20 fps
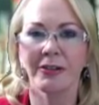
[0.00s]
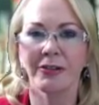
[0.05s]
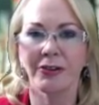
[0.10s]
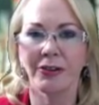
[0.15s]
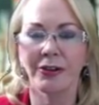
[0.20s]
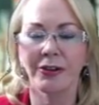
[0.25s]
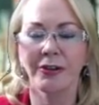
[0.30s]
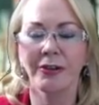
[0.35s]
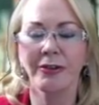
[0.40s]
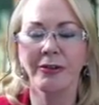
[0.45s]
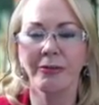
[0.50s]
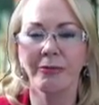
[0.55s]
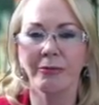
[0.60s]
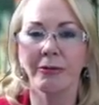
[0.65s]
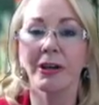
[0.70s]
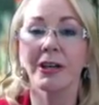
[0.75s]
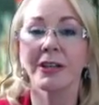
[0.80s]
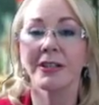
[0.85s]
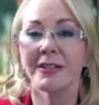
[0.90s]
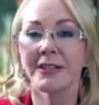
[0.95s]
true
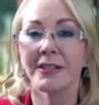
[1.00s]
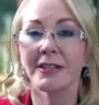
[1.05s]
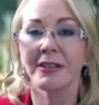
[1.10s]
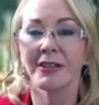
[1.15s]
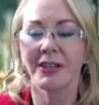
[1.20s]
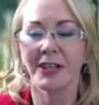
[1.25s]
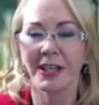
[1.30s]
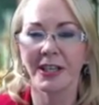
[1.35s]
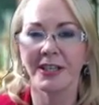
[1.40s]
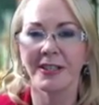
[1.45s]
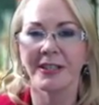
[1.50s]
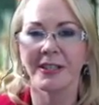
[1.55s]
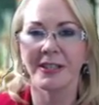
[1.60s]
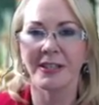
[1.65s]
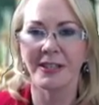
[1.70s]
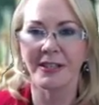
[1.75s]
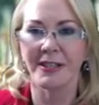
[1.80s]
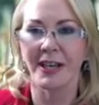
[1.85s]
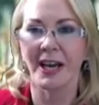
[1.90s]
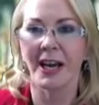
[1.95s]
wants, needs,
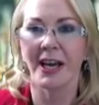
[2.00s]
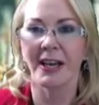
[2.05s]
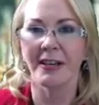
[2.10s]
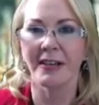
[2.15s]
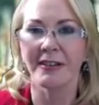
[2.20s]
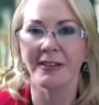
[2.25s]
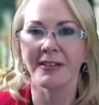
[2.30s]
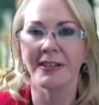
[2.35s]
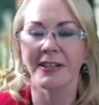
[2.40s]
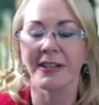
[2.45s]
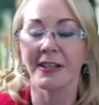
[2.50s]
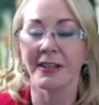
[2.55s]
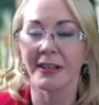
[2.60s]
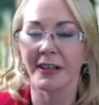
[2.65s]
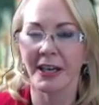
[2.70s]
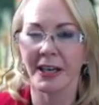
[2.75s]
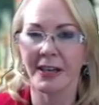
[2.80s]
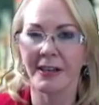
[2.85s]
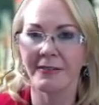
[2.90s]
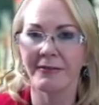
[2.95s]
desires in
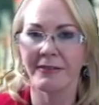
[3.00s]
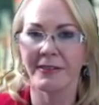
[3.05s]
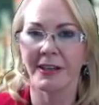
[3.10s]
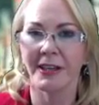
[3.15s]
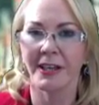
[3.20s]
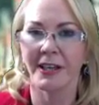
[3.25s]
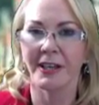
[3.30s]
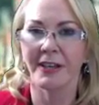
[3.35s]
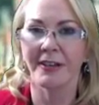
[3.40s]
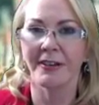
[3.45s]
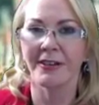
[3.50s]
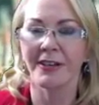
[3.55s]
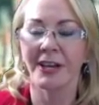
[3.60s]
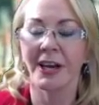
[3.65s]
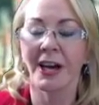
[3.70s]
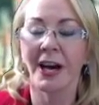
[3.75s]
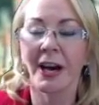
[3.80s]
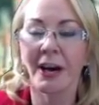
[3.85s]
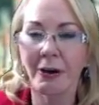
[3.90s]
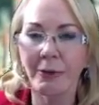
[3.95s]
life and
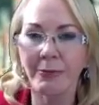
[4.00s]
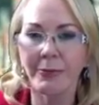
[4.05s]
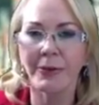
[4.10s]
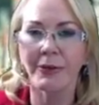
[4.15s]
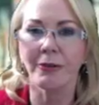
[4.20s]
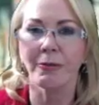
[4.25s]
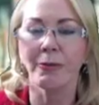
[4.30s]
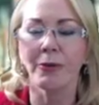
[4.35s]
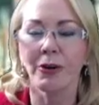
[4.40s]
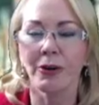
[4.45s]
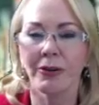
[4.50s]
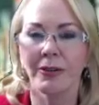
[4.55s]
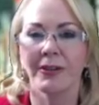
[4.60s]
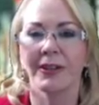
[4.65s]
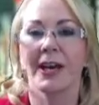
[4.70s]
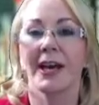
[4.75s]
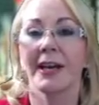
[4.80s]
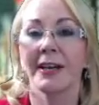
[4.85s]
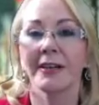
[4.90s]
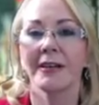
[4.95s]
help you to walk
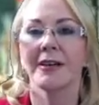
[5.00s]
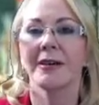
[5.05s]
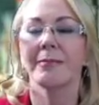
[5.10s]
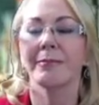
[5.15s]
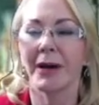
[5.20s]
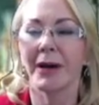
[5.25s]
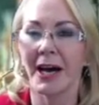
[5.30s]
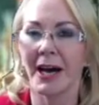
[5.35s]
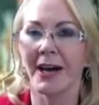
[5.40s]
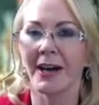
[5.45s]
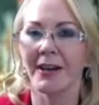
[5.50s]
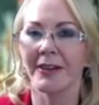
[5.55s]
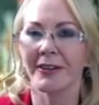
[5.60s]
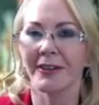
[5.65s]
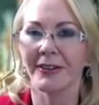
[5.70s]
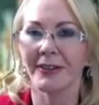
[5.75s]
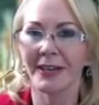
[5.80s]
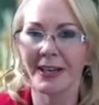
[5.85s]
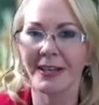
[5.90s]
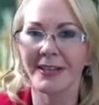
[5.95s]
that path.
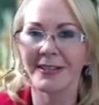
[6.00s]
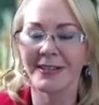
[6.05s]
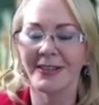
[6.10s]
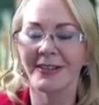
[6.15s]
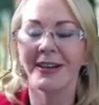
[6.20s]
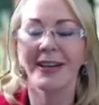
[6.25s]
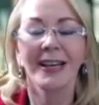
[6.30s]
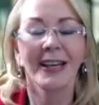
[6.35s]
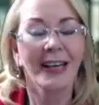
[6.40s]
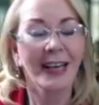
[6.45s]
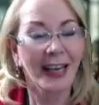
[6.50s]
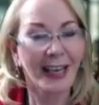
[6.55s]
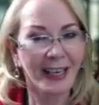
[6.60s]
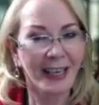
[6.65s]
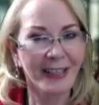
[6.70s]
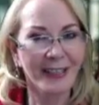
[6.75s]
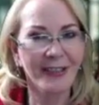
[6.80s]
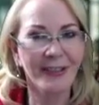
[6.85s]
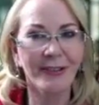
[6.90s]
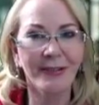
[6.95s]
Okay, so
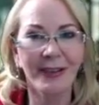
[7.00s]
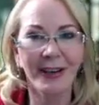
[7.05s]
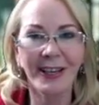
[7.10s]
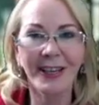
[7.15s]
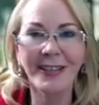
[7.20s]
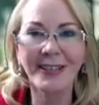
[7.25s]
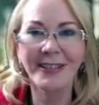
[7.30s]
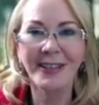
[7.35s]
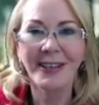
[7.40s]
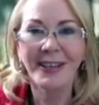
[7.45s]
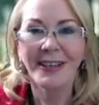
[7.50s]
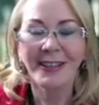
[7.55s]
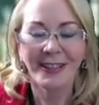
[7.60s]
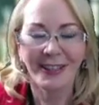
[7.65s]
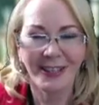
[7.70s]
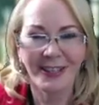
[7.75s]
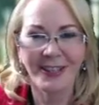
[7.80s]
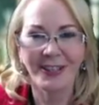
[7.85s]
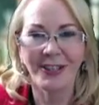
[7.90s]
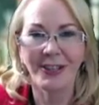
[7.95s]
as always,
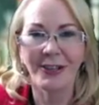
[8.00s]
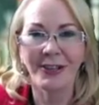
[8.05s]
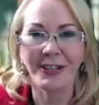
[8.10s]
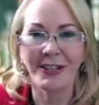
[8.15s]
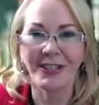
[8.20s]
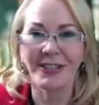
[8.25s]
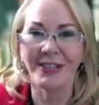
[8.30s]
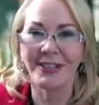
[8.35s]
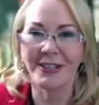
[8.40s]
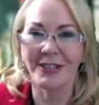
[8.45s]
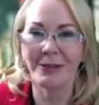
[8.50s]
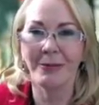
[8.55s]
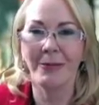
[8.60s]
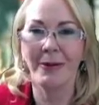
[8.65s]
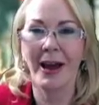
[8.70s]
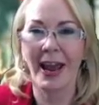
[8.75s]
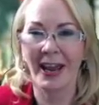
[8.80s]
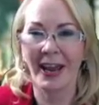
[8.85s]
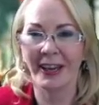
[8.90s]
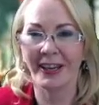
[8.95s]
there's choices to
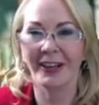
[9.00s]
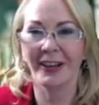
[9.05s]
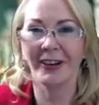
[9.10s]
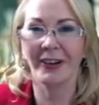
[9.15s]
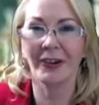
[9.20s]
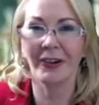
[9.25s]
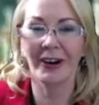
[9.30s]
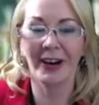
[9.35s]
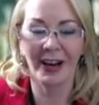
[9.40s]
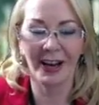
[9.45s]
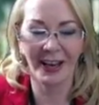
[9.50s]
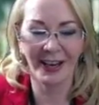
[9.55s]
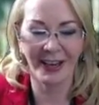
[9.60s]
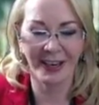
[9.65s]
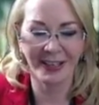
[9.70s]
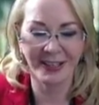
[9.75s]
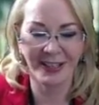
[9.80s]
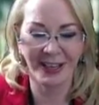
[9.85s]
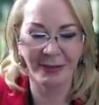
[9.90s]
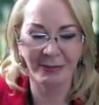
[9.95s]
make. All right,
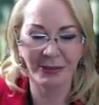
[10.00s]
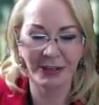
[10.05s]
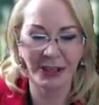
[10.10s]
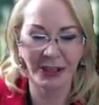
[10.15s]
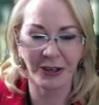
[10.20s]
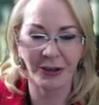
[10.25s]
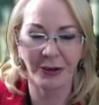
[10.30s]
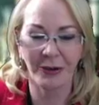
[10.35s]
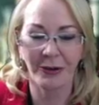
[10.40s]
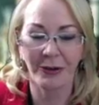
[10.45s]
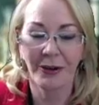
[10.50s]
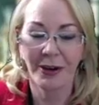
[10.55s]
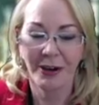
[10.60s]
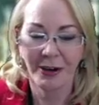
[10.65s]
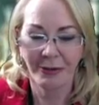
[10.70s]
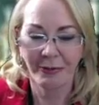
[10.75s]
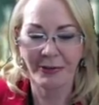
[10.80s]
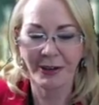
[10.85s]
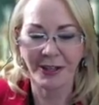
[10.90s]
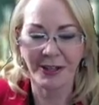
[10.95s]
it's up to you
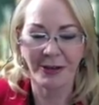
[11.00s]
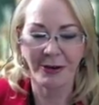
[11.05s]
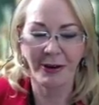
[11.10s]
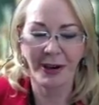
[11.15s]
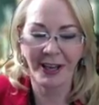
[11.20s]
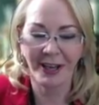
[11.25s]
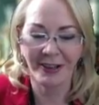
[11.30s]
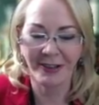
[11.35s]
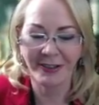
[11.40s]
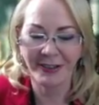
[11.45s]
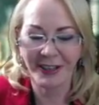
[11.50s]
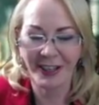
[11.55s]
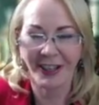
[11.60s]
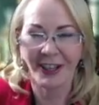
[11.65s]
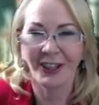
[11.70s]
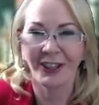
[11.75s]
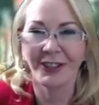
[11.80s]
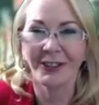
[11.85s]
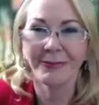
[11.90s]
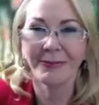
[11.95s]
which way you
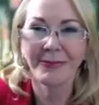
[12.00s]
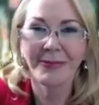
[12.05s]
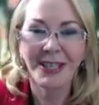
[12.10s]
go.